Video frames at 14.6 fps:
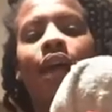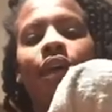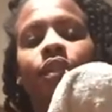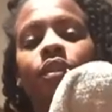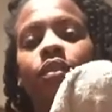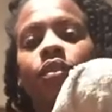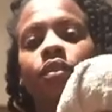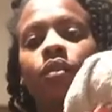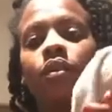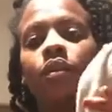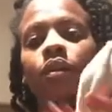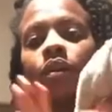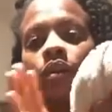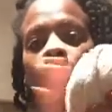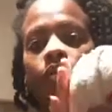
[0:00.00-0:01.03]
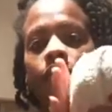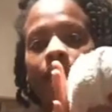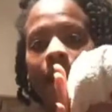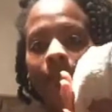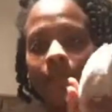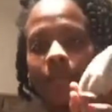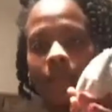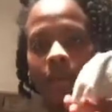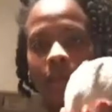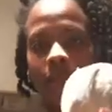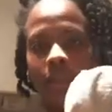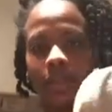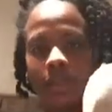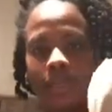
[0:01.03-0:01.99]
And wrap the
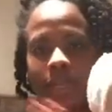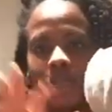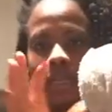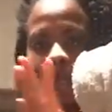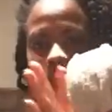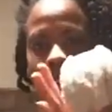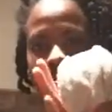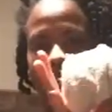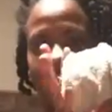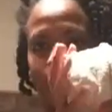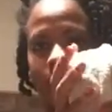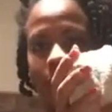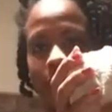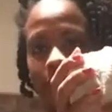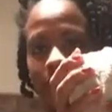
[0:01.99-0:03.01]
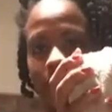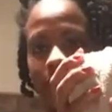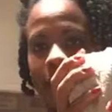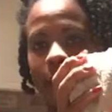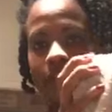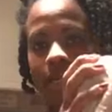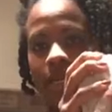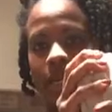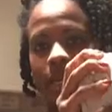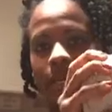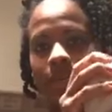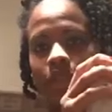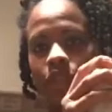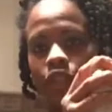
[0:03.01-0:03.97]
coconut like that inside.
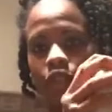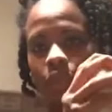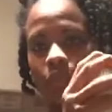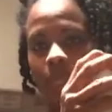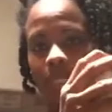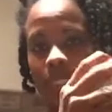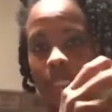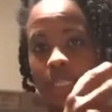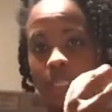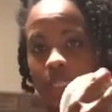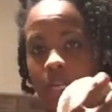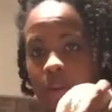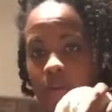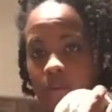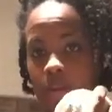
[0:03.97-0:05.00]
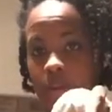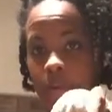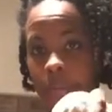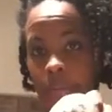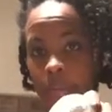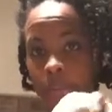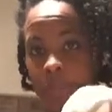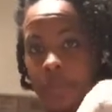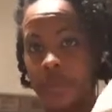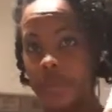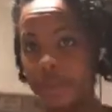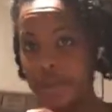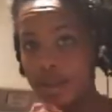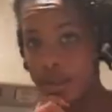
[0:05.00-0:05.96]
Twist the towel
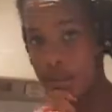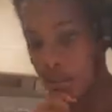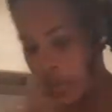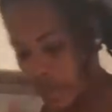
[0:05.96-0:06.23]
and